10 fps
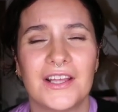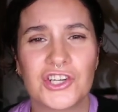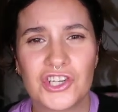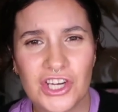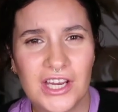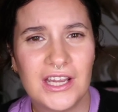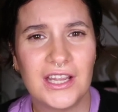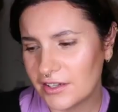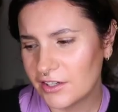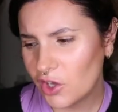chic,
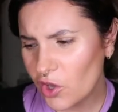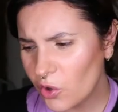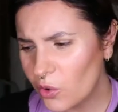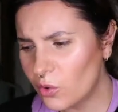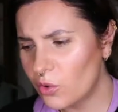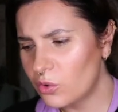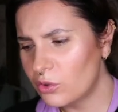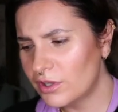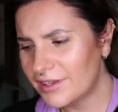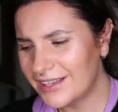
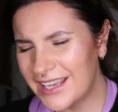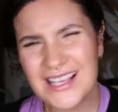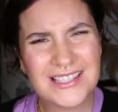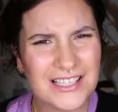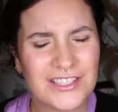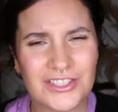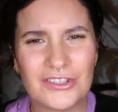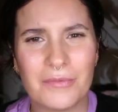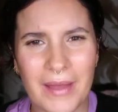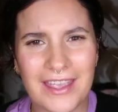cool, easy to
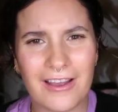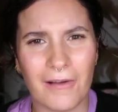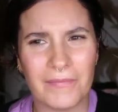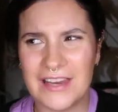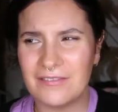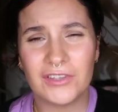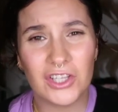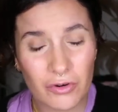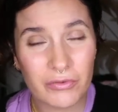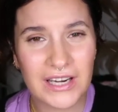do makeup, then
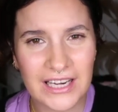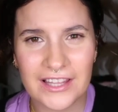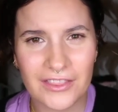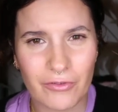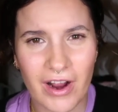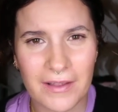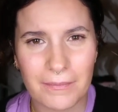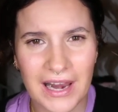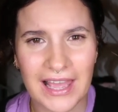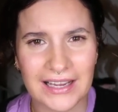you're really in the right
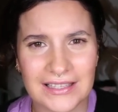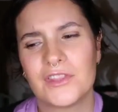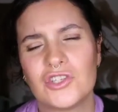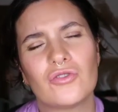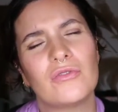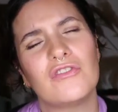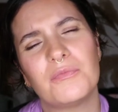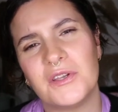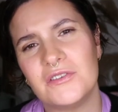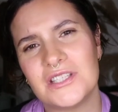place. The joy of
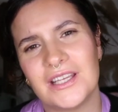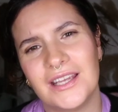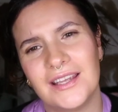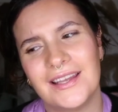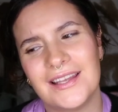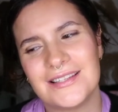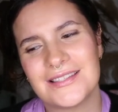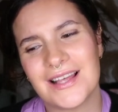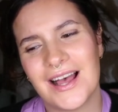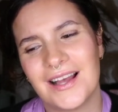beauty is
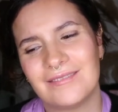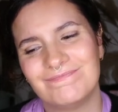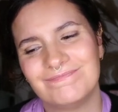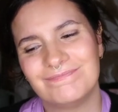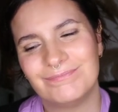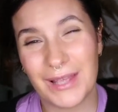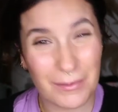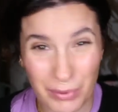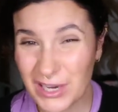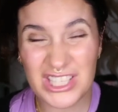that
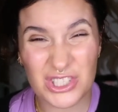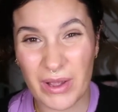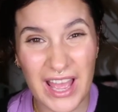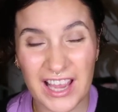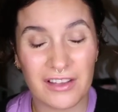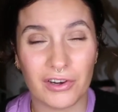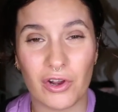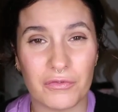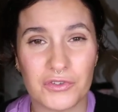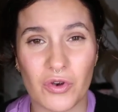it brings you a heck of a
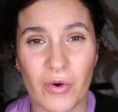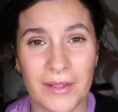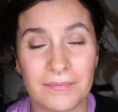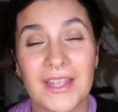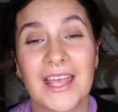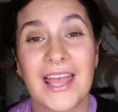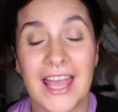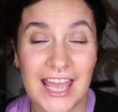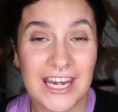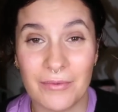lot of joy.
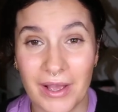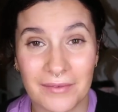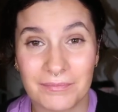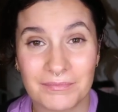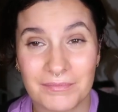Anyway,